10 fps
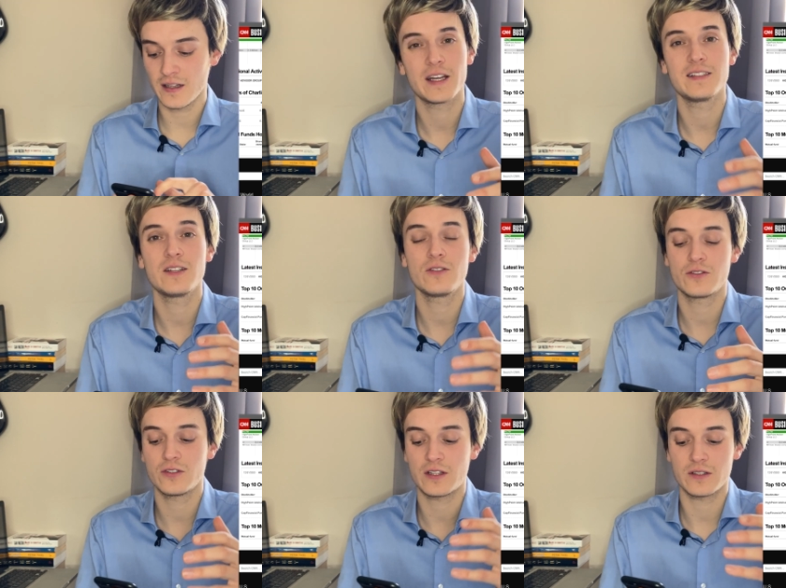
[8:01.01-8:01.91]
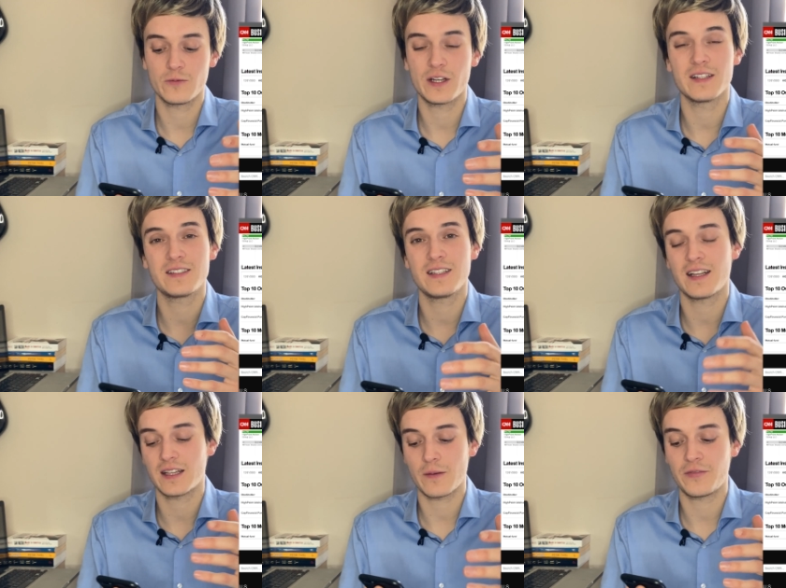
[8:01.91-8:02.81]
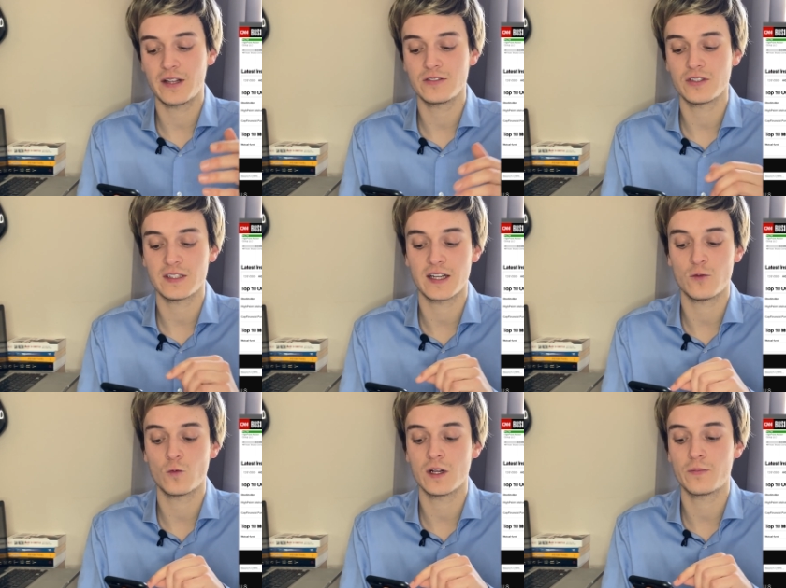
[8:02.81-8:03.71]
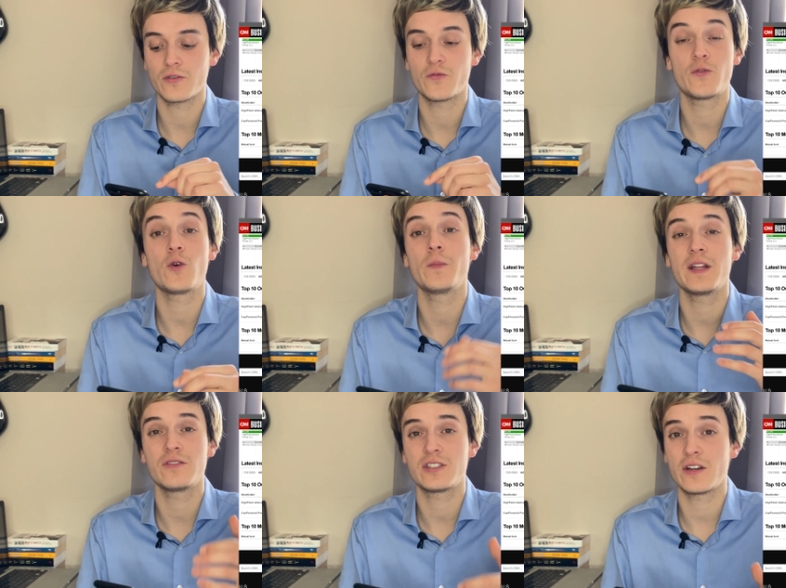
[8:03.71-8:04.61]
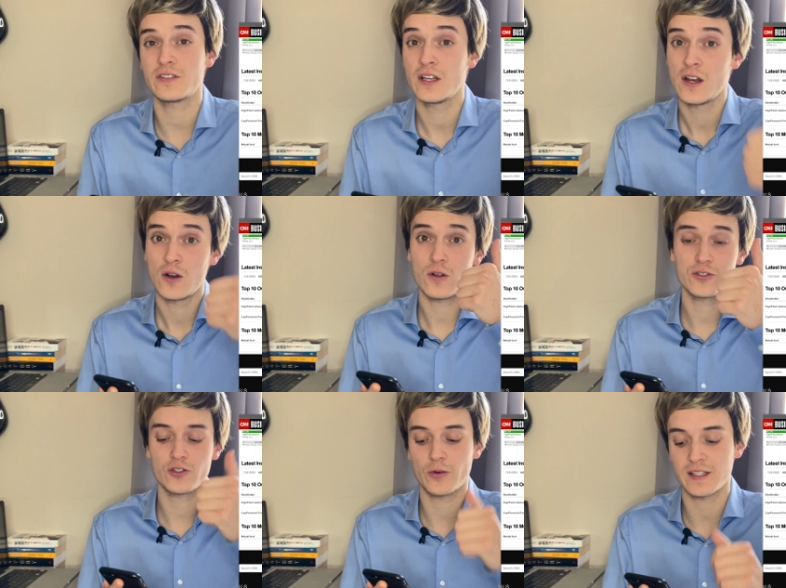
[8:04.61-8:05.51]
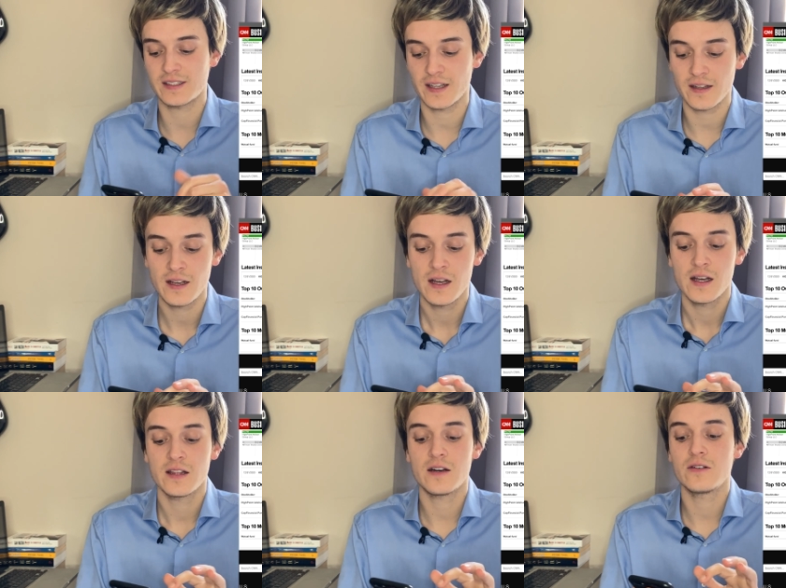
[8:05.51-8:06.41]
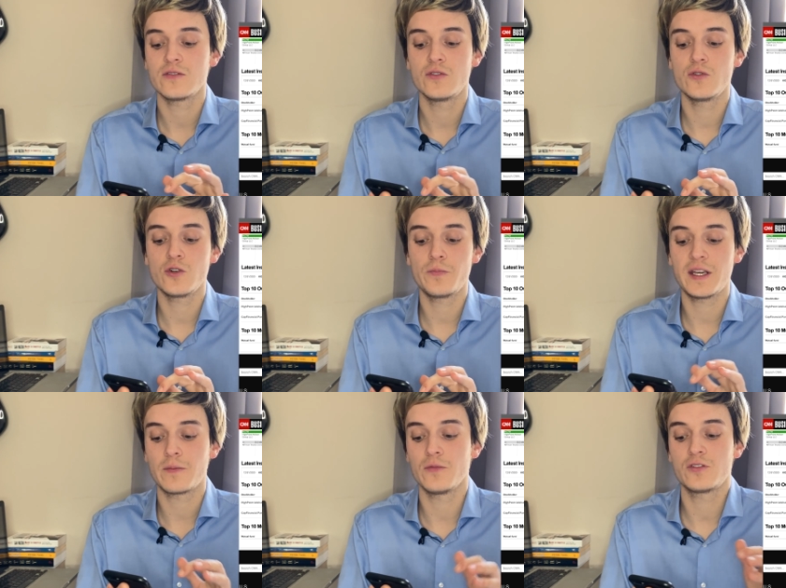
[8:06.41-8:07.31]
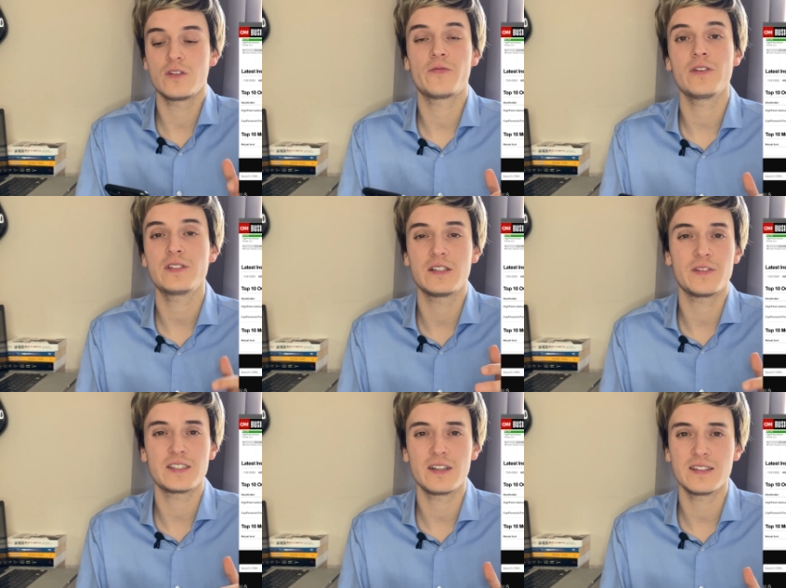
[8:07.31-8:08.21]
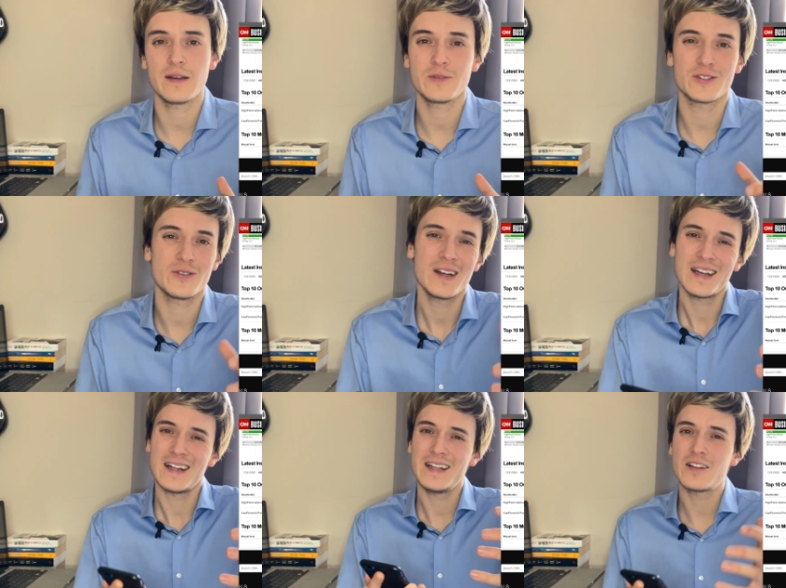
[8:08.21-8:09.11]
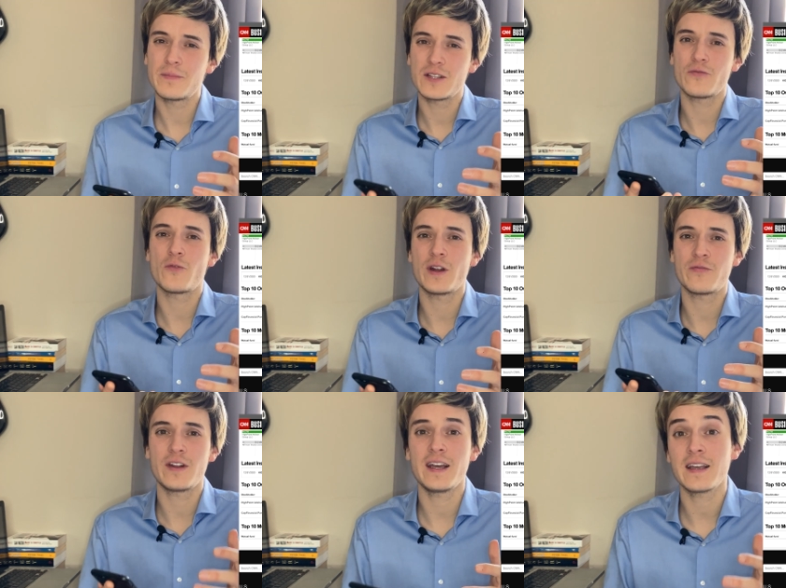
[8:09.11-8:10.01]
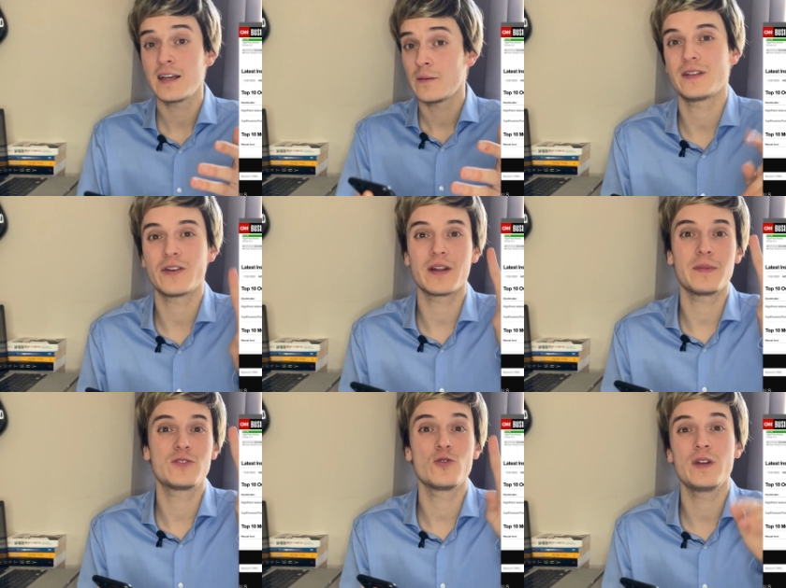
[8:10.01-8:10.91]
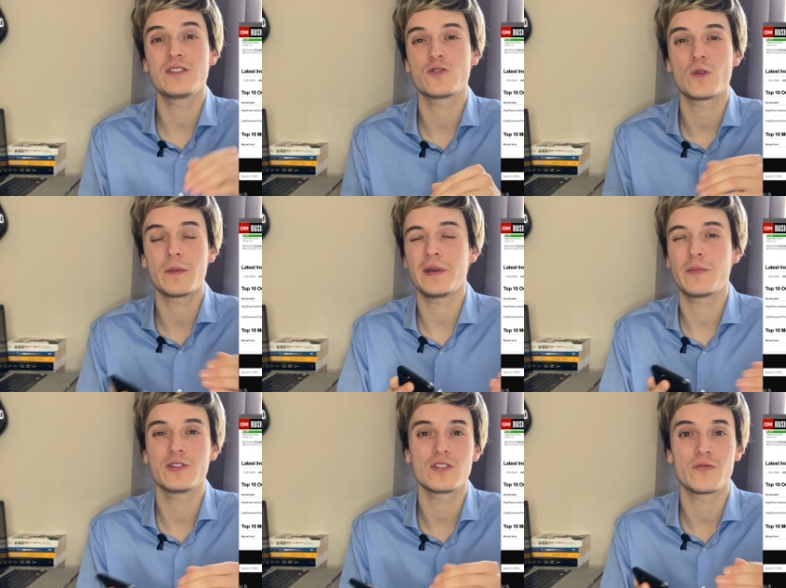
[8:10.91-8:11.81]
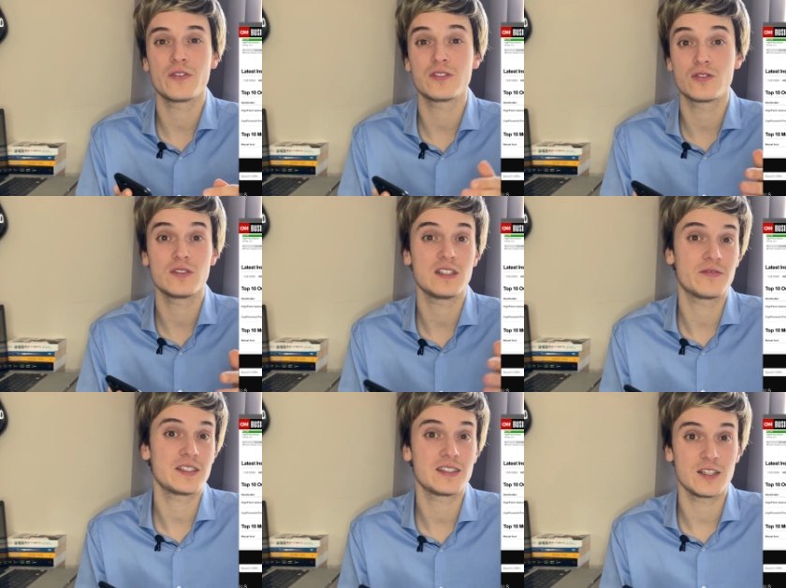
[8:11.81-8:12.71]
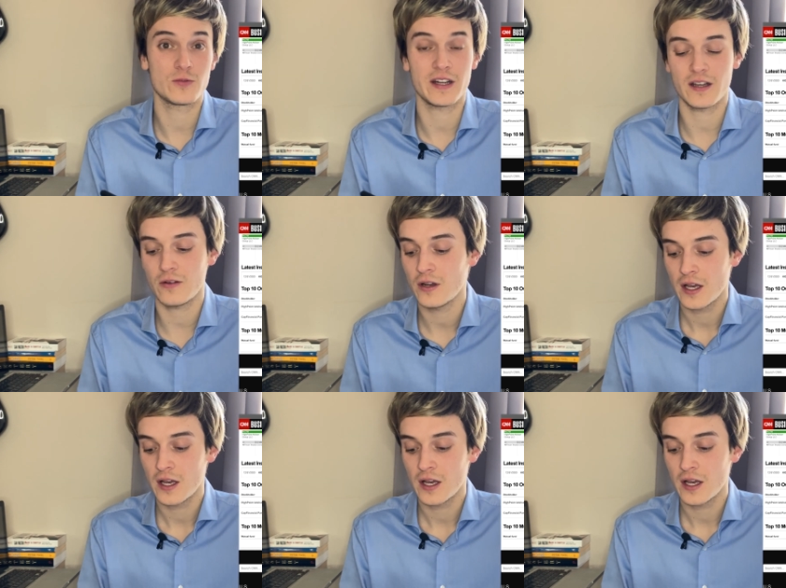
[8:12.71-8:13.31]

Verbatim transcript: We can see also that Cap Financiers had 1.4 million shares, also a great sign. Now, no big mutual funds invested in them, so little bit of a red flag. There can be two reasons why big mutual funds don't invest in it right now.